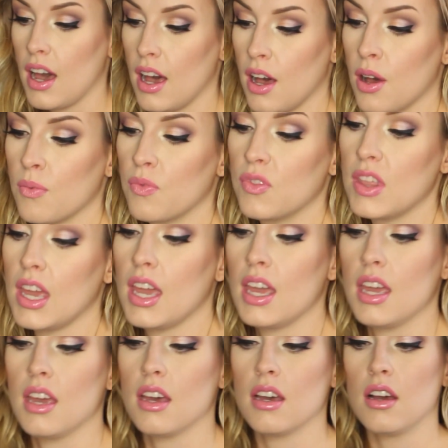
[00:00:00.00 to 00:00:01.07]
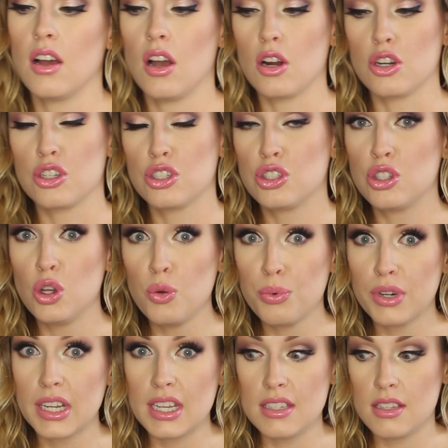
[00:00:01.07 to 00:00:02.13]
Um, they are
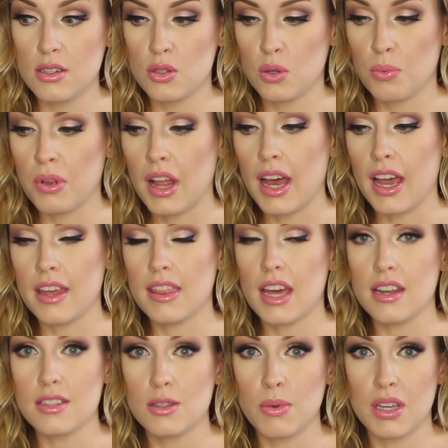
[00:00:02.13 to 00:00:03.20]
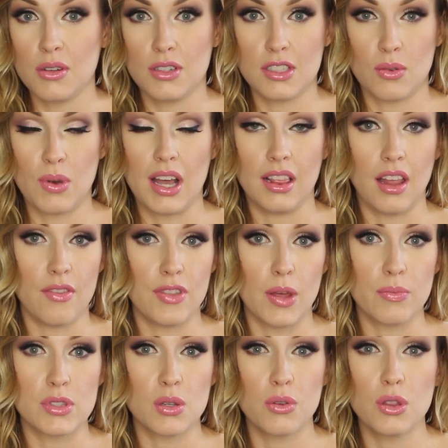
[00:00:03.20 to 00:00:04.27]
super easy to apply. That is the main reason why I love
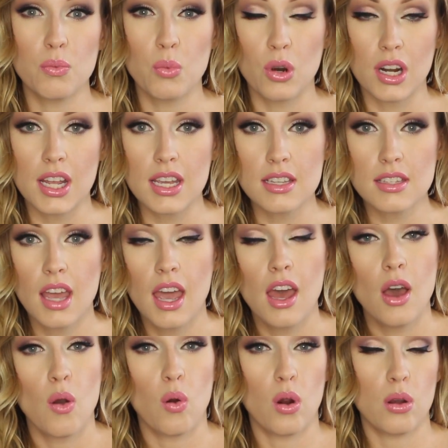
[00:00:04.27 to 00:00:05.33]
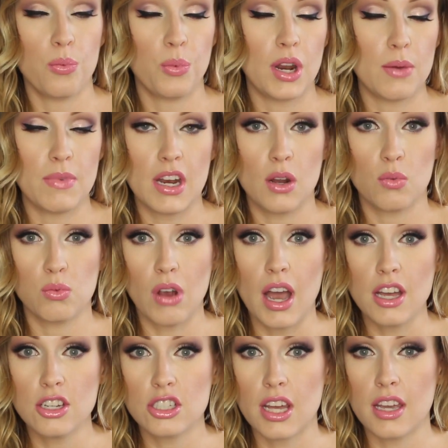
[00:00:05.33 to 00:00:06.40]
them. So in the mornings or when I'm in a
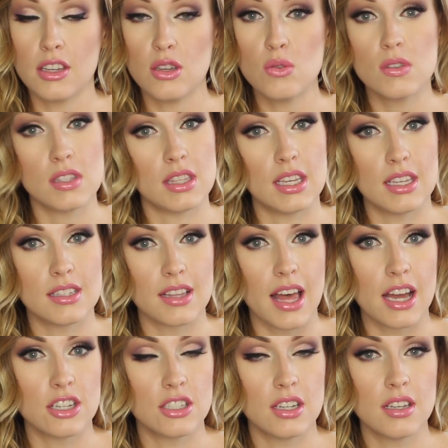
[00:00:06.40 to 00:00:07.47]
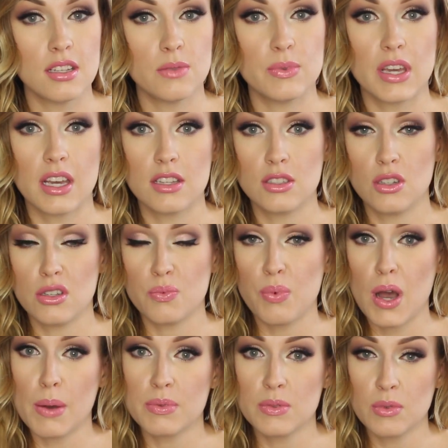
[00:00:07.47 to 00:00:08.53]
rush, I use these lashes because you just
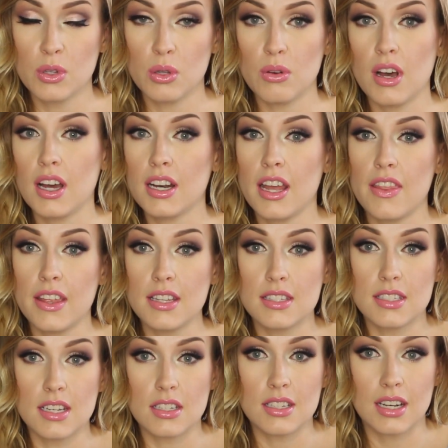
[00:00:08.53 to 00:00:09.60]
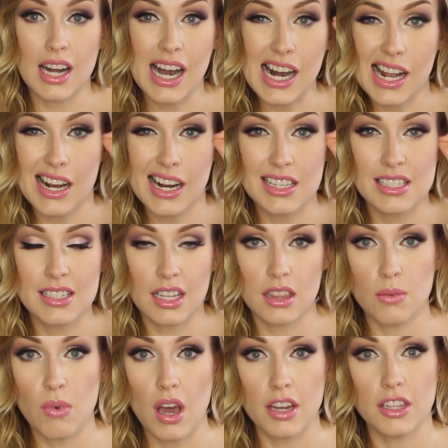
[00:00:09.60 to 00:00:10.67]
pop some glue on and then it's just stick
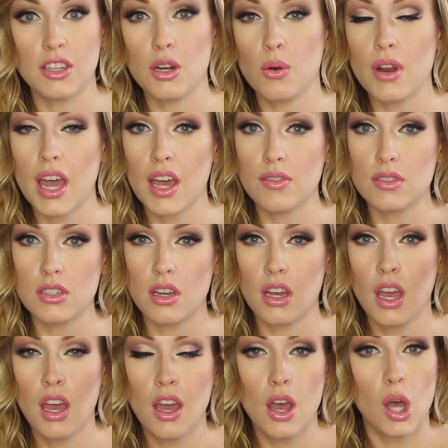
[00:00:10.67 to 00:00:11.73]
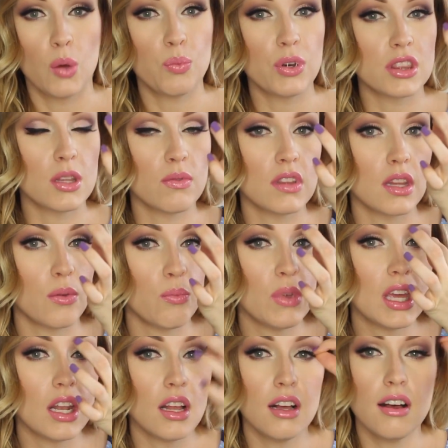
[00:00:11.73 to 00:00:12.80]
them on. You don't have to put them in the
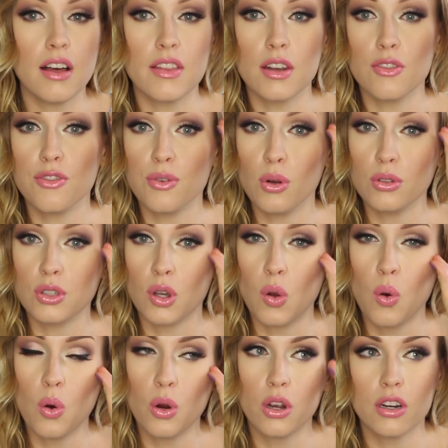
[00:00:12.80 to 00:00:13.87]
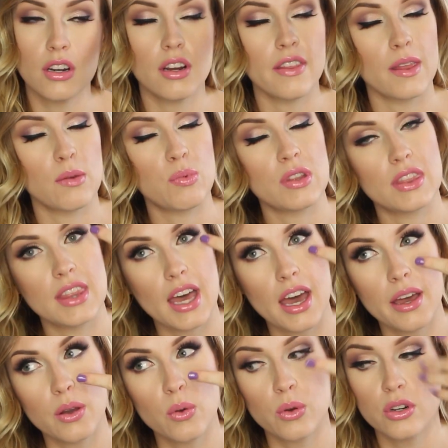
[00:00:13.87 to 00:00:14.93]
middle and then fold a corner and then put
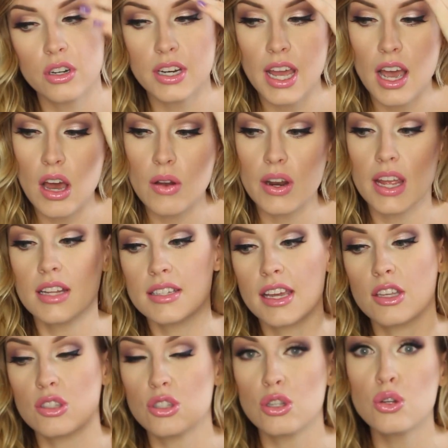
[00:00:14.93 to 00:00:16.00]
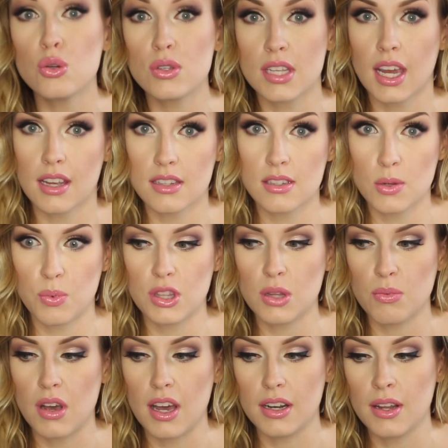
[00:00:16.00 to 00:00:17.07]
that corner down. It takes two seconds to put
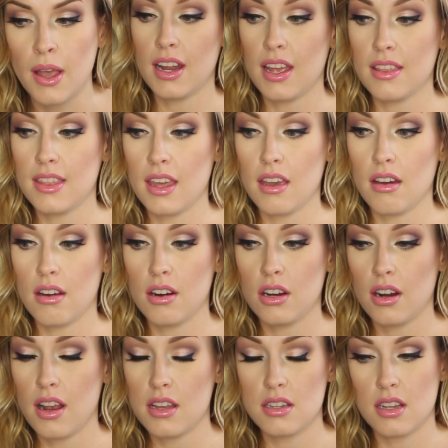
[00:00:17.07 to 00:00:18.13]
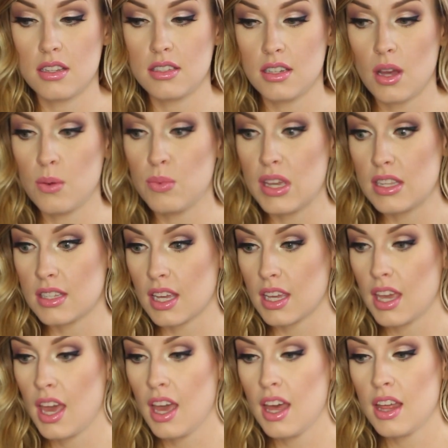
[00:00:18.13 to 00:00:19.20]
them on and they are just amazing.
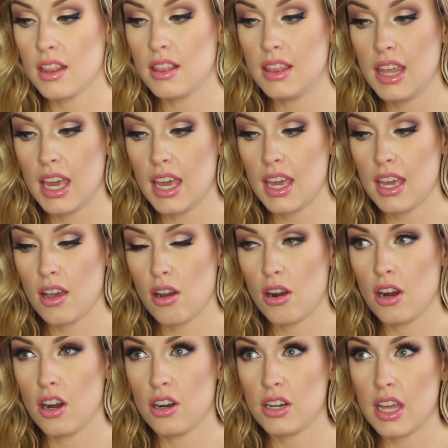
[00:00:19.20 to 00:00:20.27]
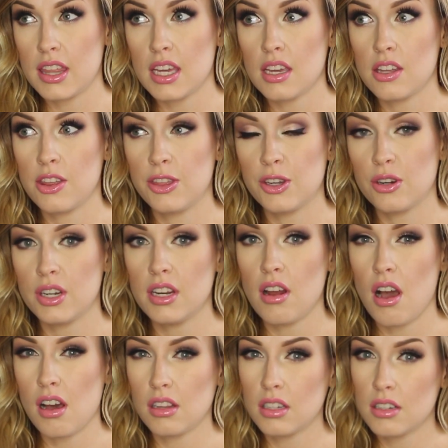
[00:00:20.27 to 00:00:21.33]
They are, I think,
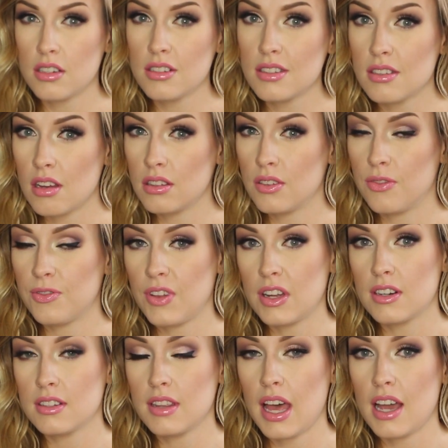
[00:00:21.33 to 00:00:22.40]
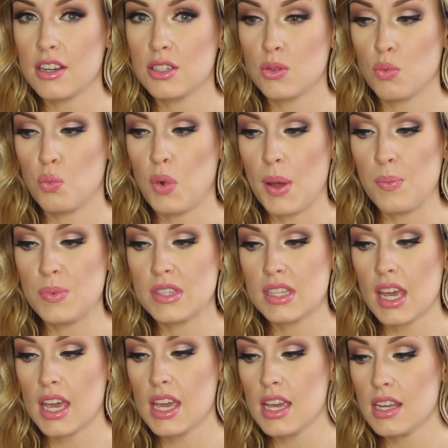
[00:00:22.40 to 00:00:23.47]
$30 on the Flutter Lash
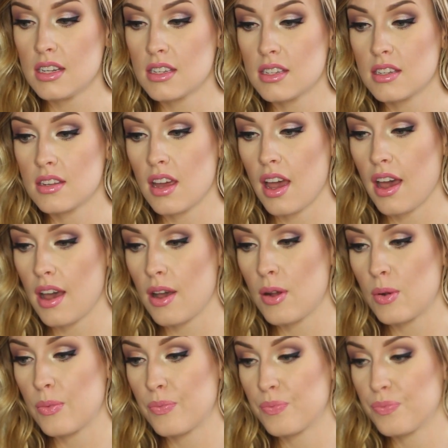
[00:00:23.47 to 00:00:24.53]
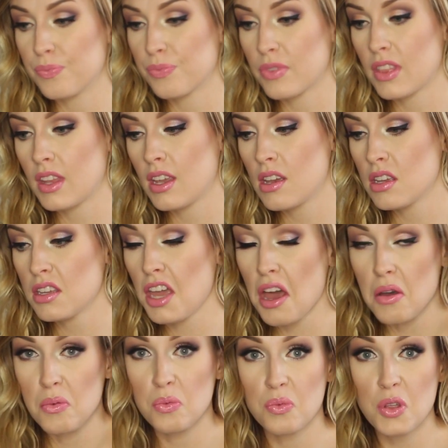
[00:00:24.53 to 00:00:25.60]
website. Um,
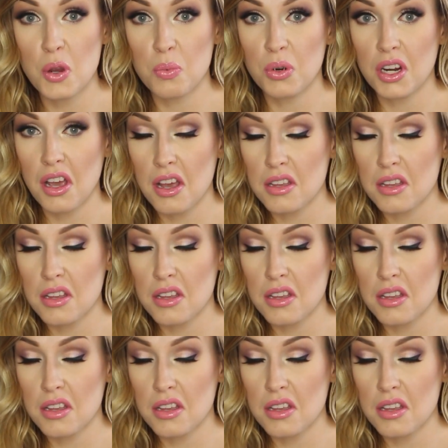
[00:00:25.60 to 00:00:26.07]
yeah, they're pretty